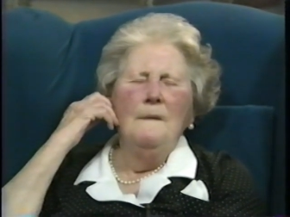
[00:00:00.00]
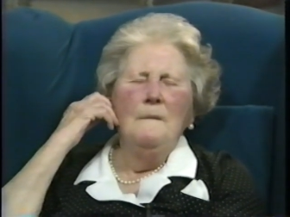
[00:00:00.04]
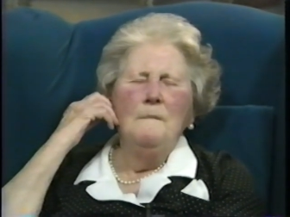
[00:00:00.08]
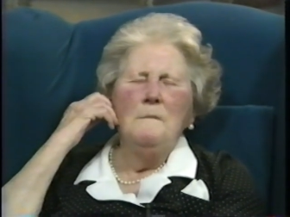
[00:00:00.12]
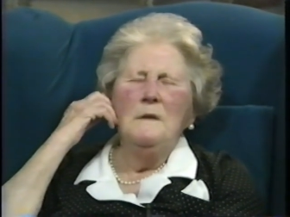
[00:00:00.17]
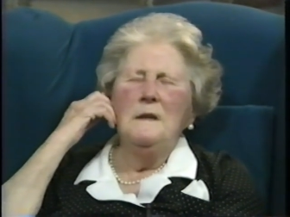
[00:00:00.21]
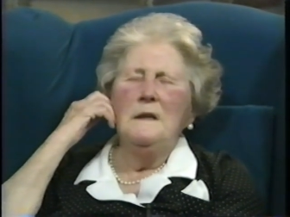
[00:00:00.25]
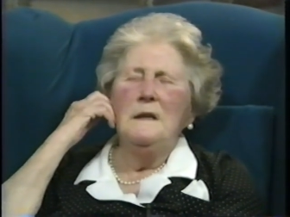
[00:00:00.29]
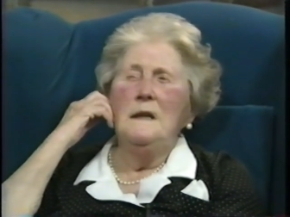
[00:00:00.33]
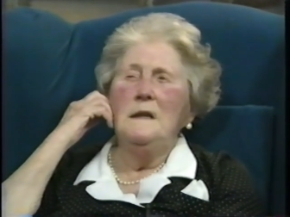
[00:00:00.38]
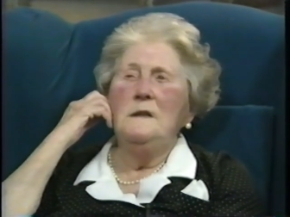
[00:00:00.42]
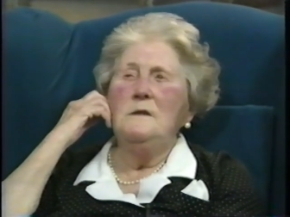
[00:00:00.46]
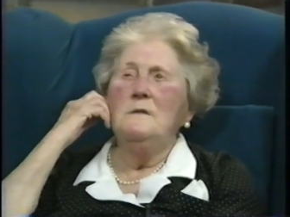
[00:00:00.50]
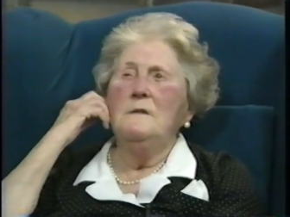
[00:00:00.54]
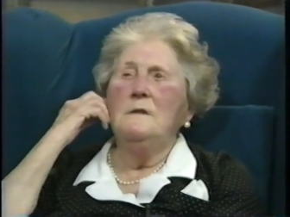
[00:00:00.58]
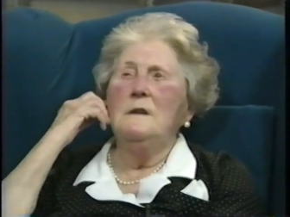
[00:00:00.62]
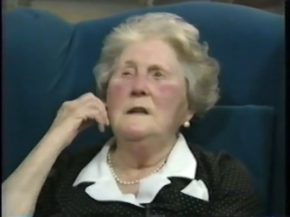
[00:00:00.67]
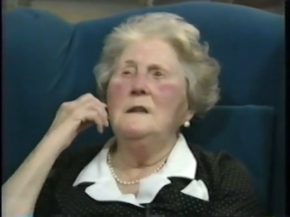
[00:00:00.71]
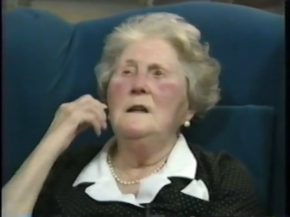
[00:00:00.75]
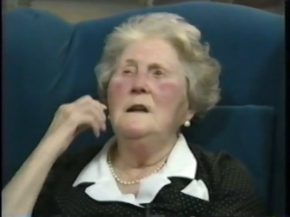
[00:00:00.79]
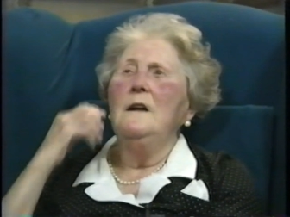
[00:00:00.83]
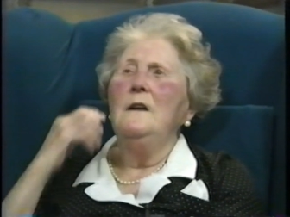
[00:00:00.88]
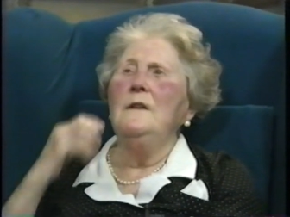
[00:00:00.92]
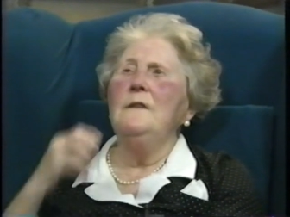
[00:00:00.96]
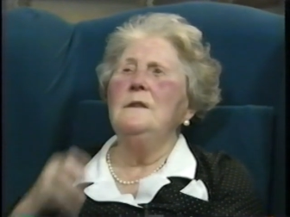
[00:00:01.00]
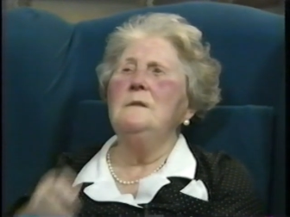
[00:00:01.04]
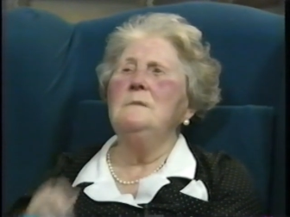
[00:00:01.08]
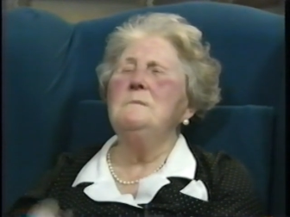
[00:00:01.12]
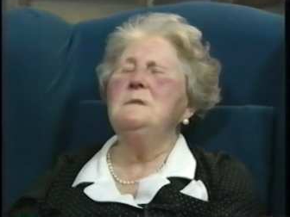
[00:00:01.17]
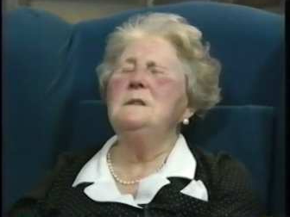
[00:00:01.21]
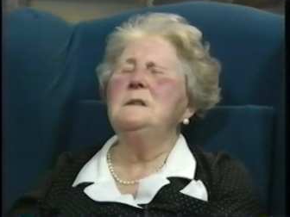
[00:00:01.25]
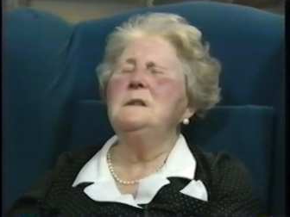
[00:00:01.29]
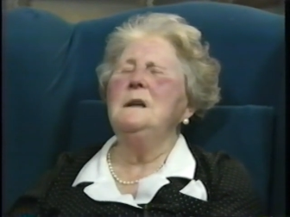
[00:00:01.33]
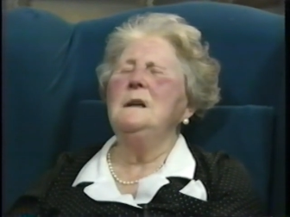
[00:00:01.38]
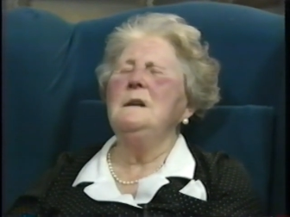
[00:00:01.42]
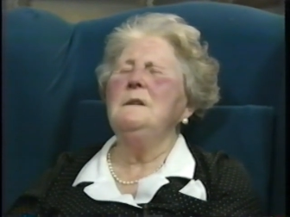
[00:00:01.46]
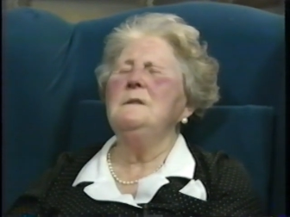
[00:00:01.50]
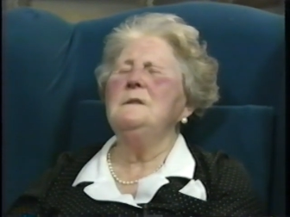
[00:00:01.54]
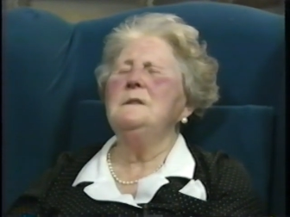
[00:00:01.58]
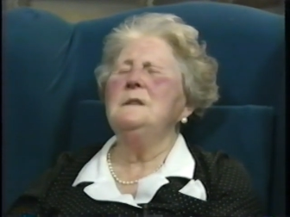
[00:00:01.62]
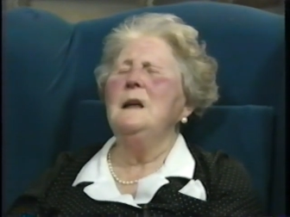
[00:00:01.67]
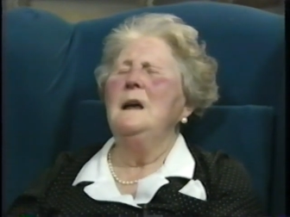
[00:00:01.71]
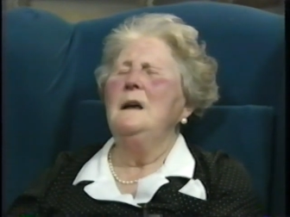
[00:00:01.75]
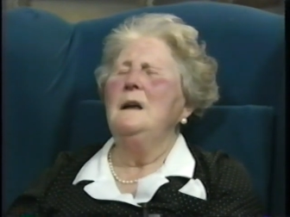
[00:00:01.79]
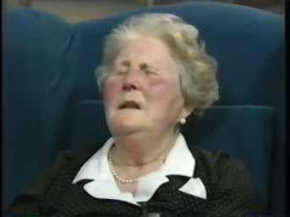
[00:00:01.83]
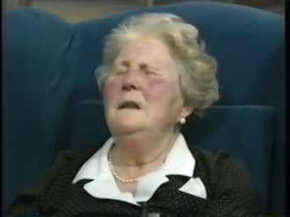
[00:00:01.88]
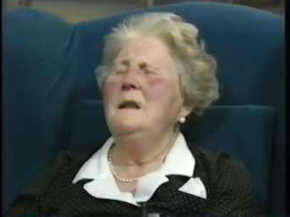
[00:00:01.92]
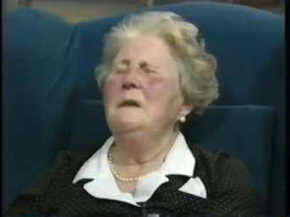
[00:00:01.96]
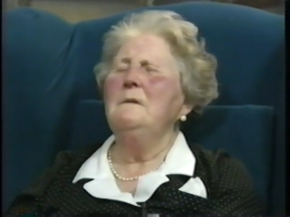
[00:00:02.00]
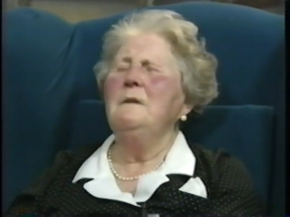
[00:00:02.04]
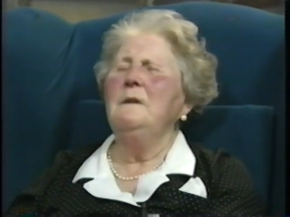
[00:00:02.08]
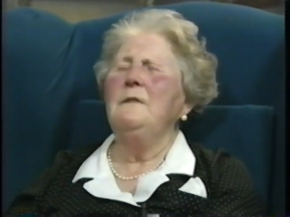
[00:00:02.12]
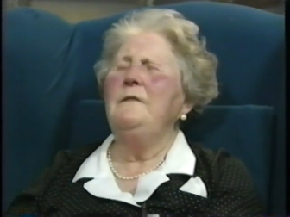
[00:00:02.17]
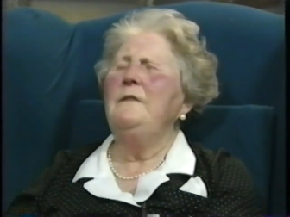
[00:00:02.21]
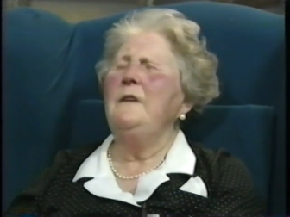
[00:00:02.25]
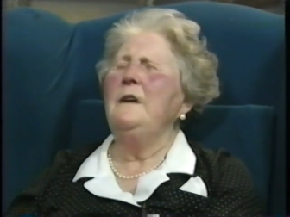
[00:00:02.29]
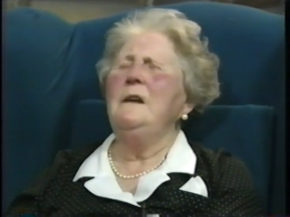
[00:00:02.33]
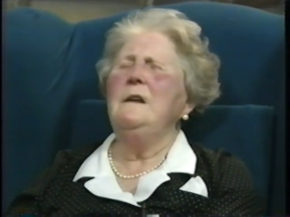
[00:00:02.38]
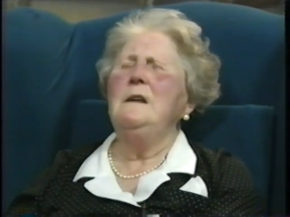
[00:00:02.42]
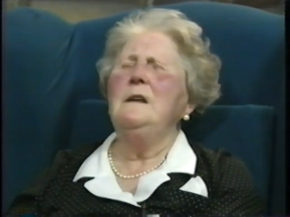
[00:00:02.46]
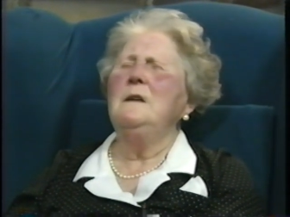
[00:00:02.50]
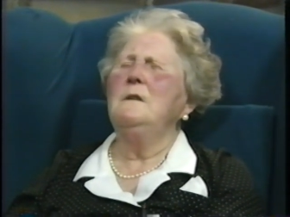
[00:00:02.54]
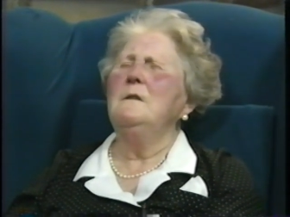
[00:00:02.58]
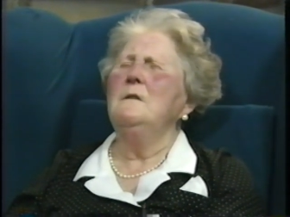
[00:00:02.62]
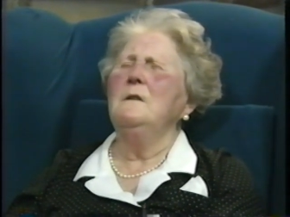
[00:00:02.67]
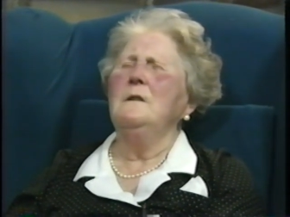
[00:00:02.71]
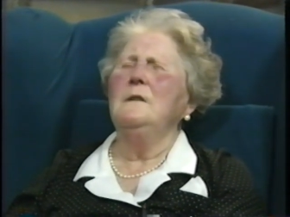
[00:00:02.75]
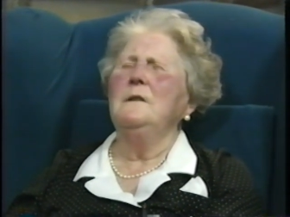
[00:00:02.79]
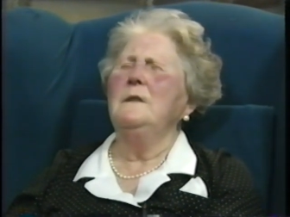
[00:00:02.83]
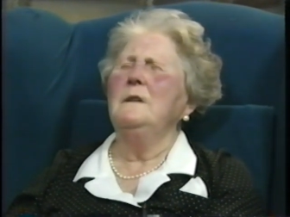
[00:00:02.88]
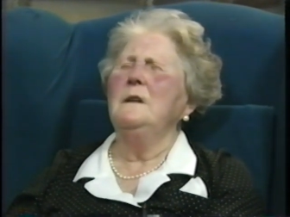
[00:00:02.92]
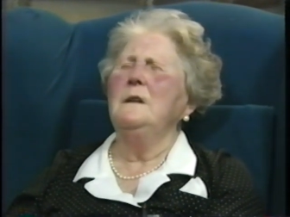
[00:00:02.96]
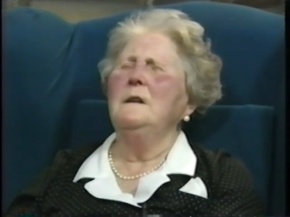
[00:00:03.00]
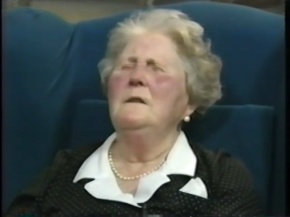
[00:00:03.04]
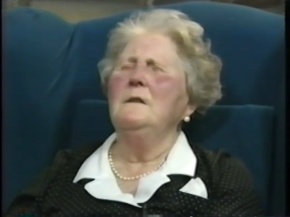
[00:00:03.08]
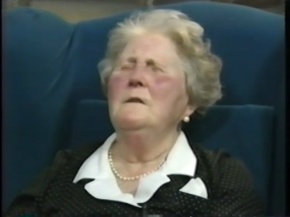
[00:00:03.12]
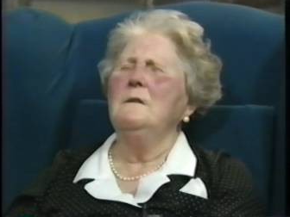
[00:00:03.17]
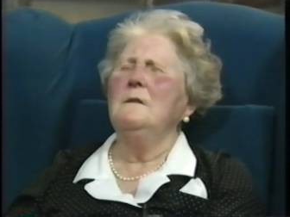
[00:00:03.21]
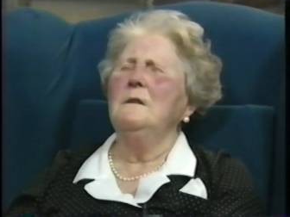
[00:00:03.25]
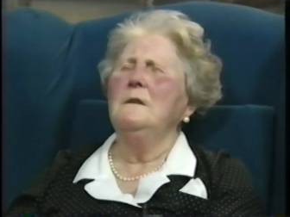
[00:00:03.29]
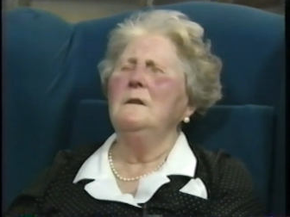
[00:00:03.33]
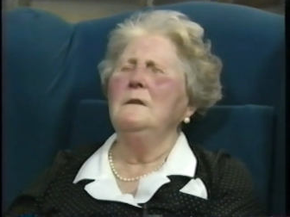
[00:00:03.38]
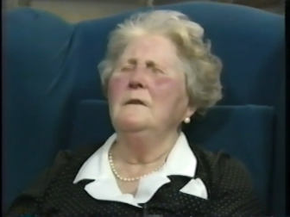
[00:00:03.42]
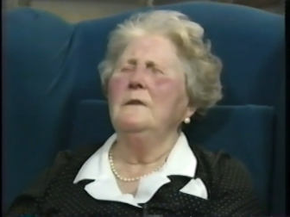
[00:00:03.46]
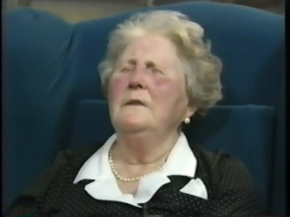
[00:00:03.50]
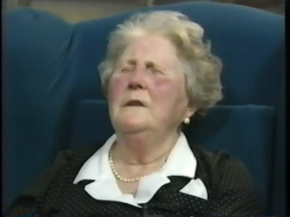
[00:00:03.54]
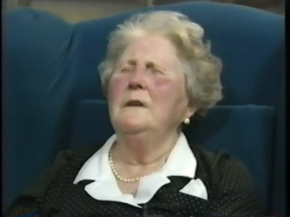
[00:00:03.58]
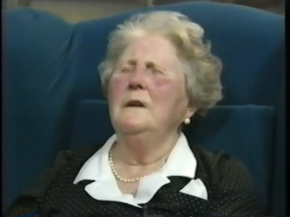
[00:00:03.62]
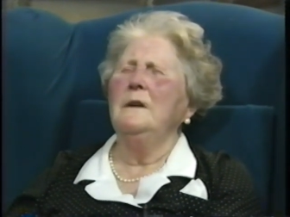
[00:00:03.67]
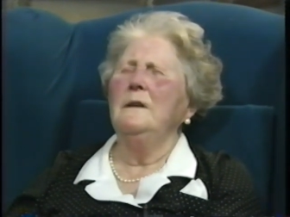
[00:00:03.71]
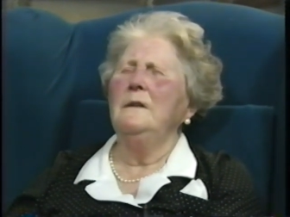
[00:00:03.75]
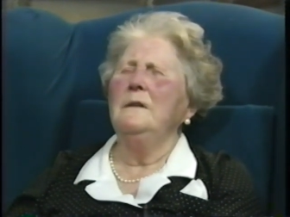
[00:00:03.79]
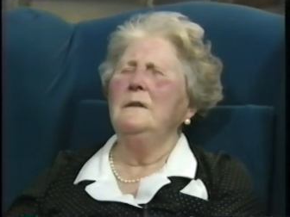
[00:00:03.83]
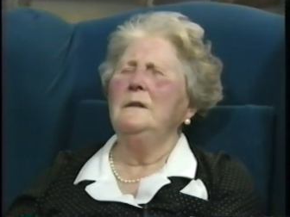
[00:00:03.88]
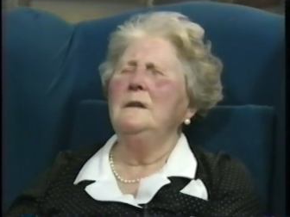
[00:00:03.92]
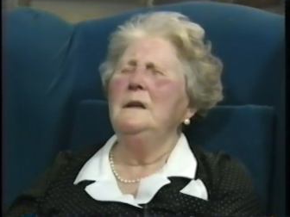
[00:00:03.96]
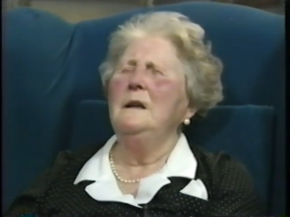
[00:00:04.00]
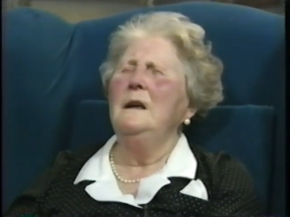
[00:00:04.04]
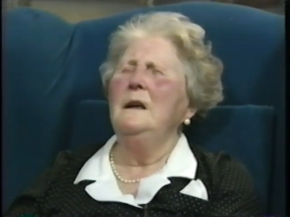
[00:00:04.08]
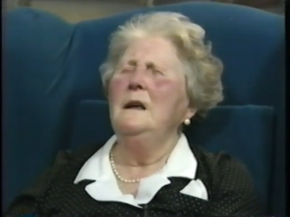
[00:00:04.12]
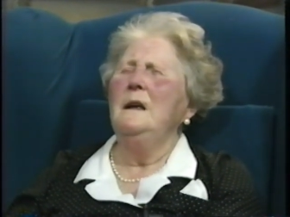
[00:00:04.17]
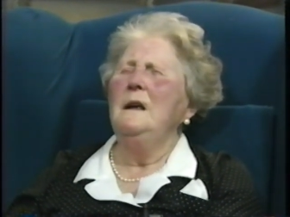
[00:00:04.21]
But they took it on themselves. They were very good, the local authority.